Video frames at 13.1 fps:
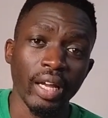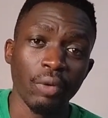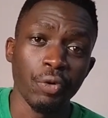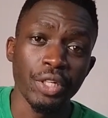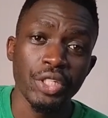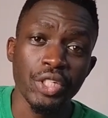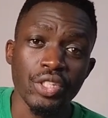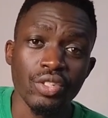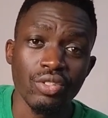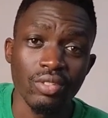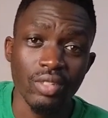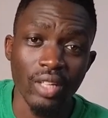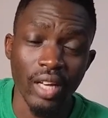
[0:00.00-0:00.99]
which
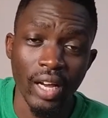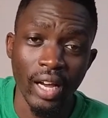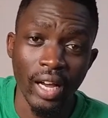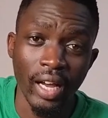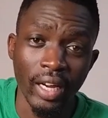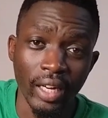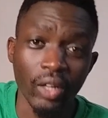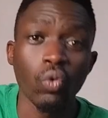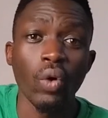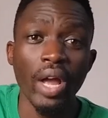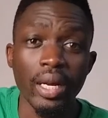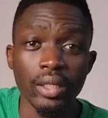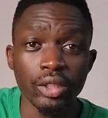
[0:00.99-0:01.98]
is
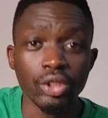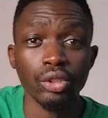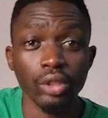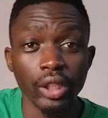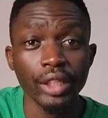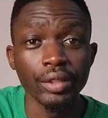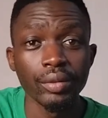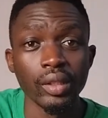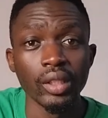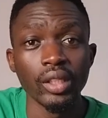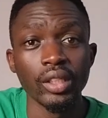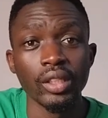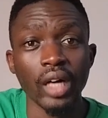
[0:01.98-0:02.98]
required during
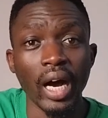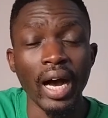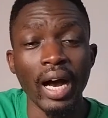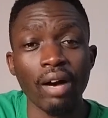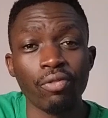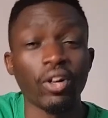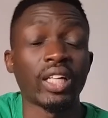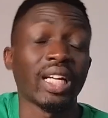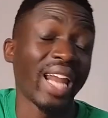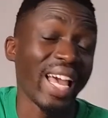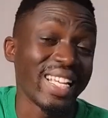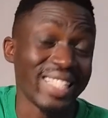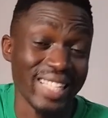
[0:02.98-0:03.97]

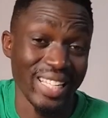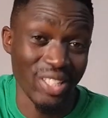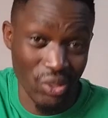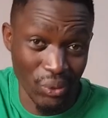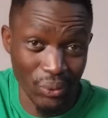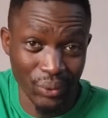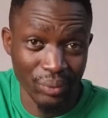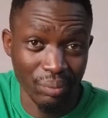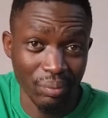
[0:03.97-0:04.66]
fertilization,